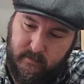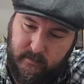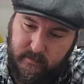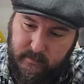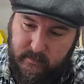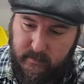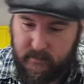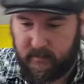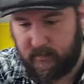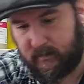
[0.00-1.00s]

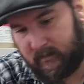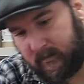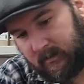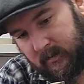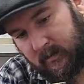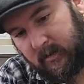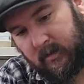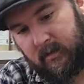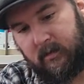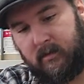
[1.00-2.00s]

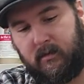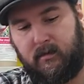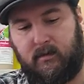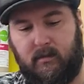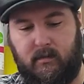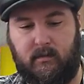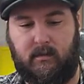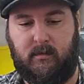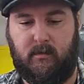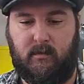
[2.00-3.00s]

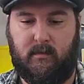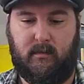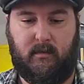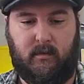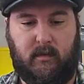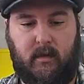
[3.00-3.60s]
(no one is talking)